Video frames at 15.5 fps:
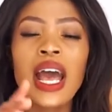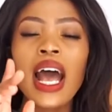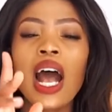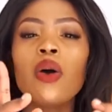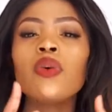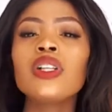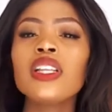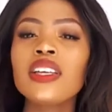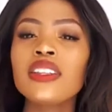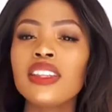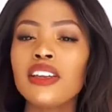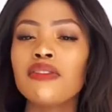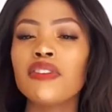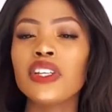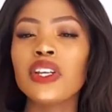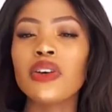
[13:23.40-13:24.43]
I will link
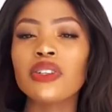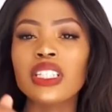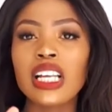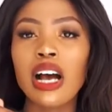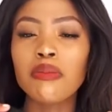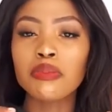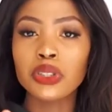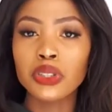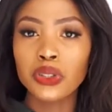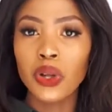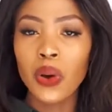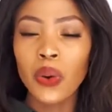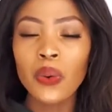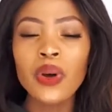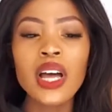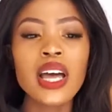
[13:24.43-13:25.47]
that video down
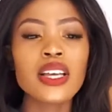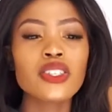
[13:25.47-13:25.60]
below.